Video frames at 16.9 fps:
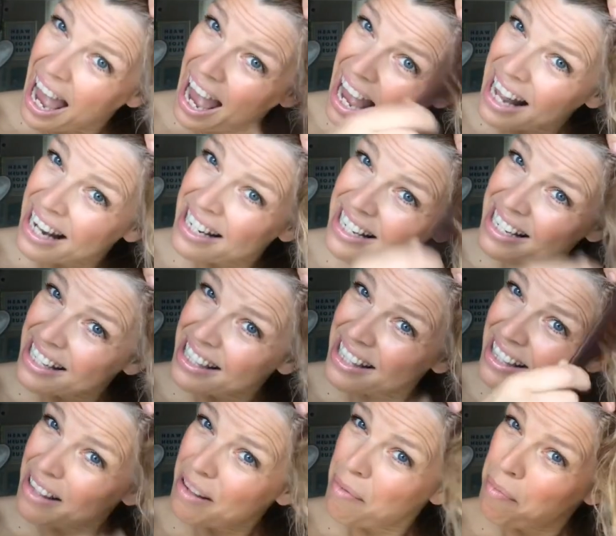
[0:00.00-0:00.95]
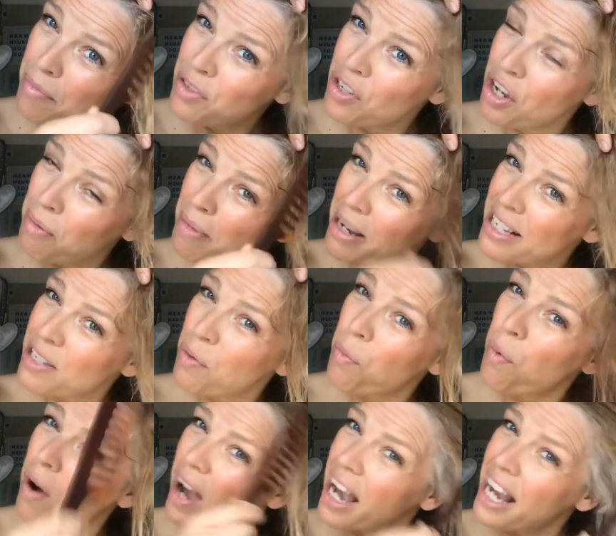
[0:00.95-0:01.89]
and no matter
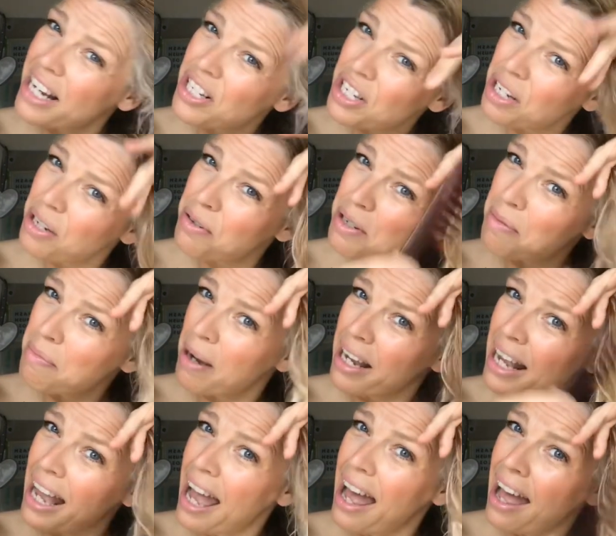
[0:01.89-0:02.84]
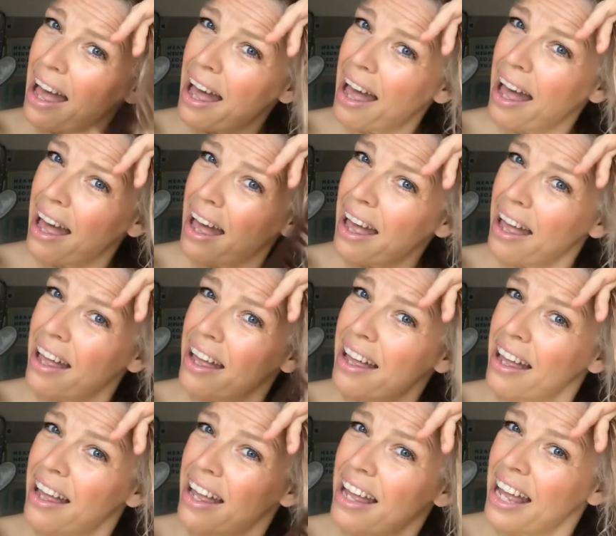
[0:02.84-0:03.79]
what I do to my hair,
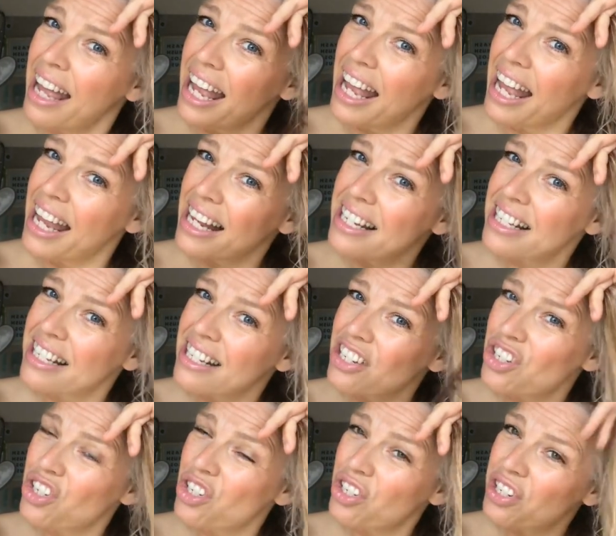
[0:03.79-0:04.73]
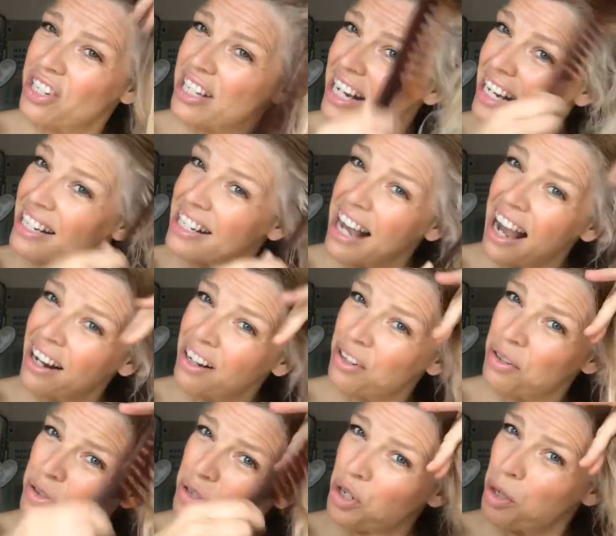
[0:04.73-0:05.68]
it just, it
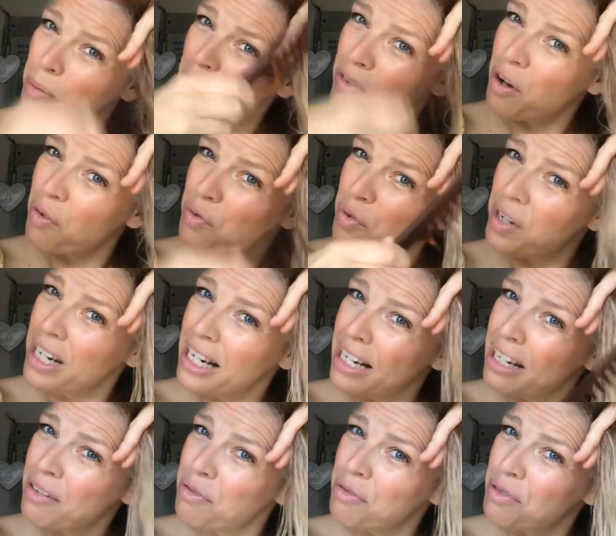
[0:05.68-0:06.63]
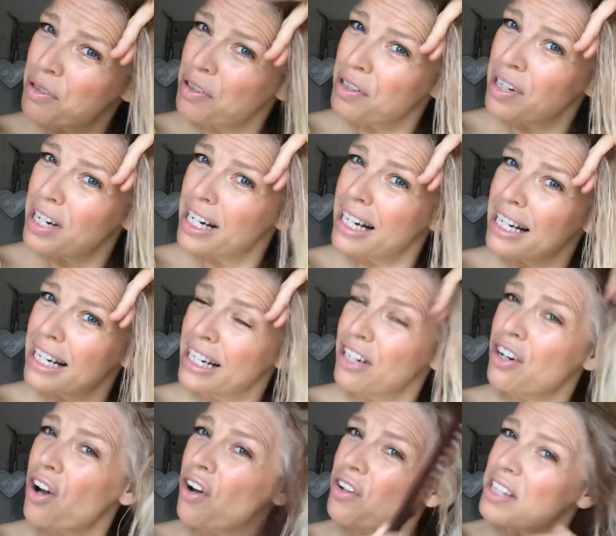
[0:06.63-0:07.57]
tangles up. I've got really, really
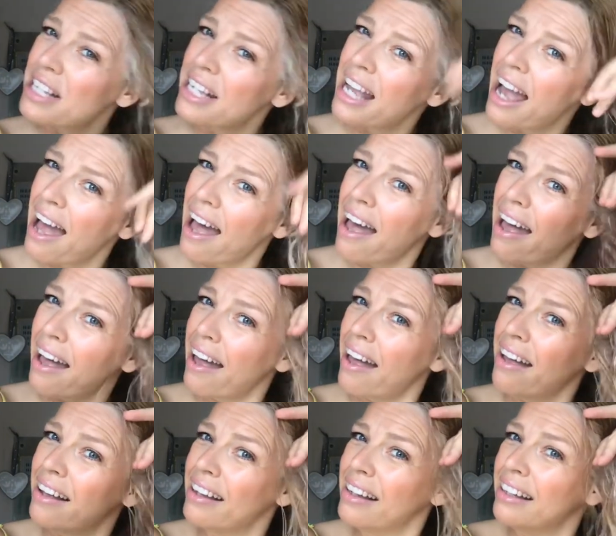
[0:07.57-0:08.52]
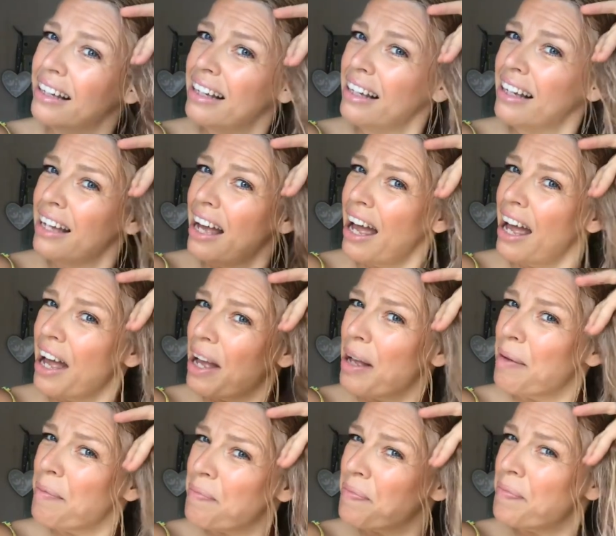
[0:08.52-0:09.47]
knotty hair.
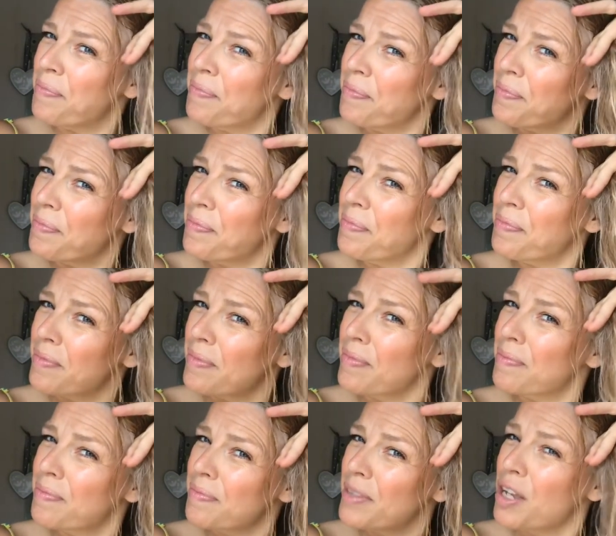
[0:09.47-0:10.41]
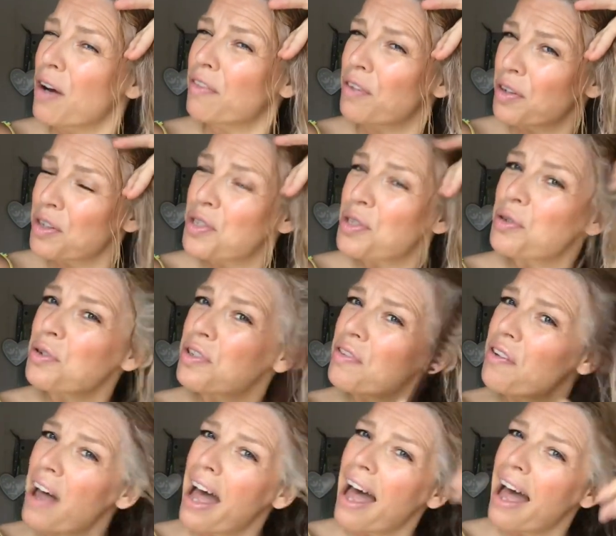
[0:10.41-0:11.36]
Um, you know, I've got the sort
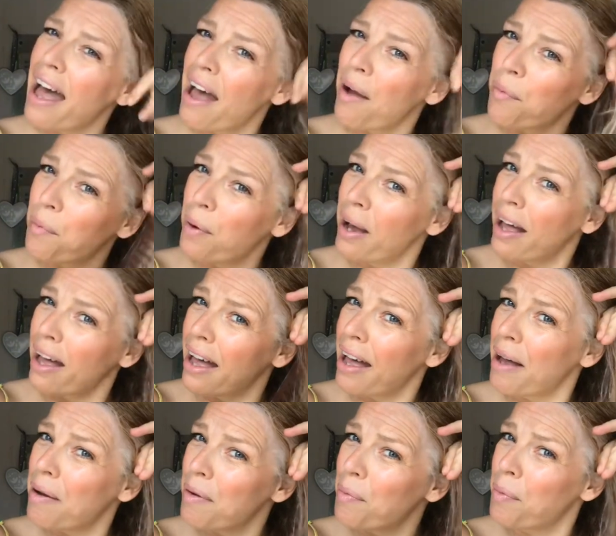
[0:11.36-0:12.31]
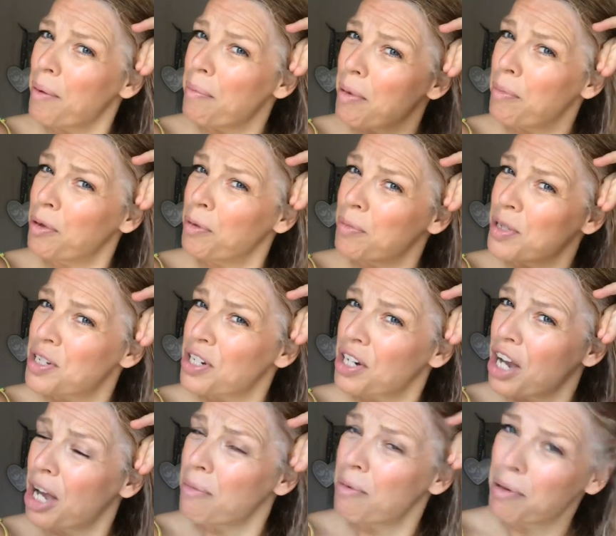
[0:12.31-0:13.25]
of hair where when my mum used
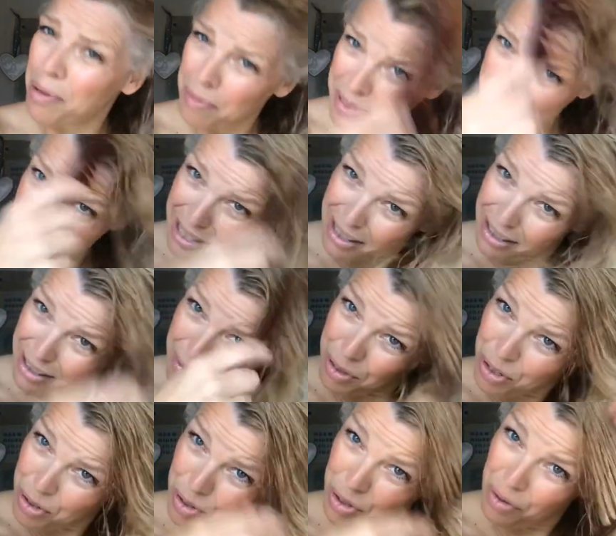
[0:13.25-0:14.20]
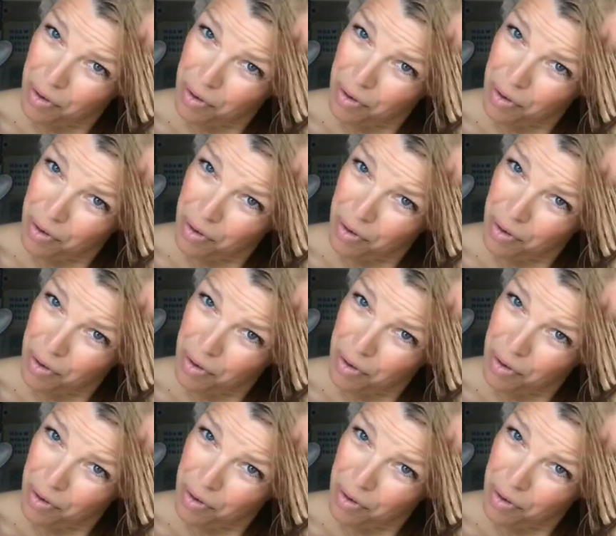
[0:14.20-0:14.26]
to comb it when I was little, I would just